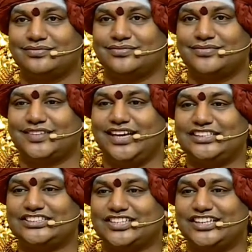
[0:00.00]

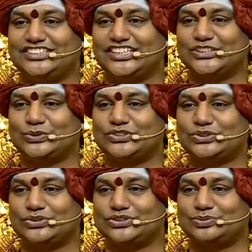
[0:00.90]
Each tradition has one
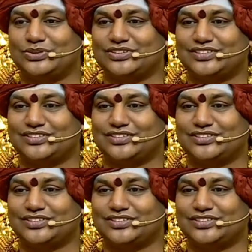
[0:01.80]
source book.